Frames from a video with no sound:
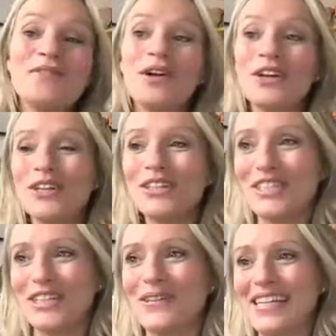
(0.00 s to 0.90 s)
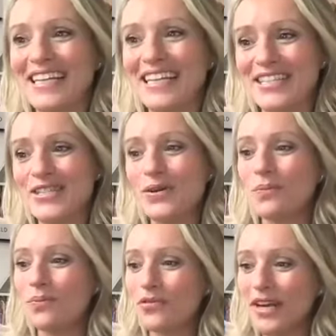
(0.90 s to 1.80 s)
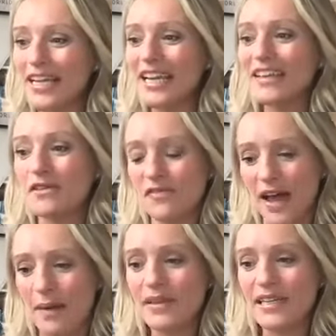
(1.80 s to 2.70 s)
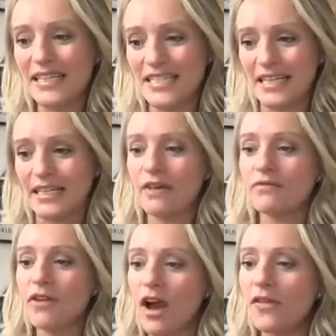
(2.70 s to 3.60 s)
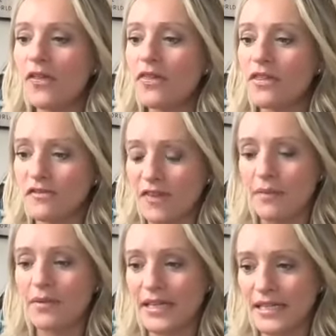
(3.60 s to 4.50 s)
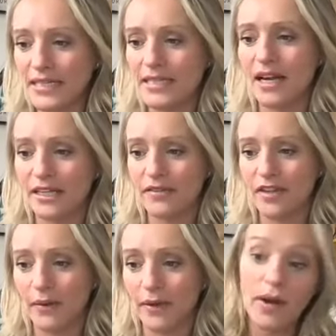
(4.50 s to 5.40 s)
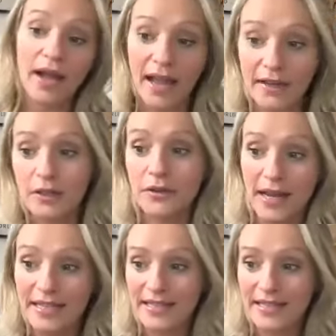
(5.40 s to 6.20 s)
what you're doing is you're bringing the families in, and rather than the families kind of going, oh, I had a great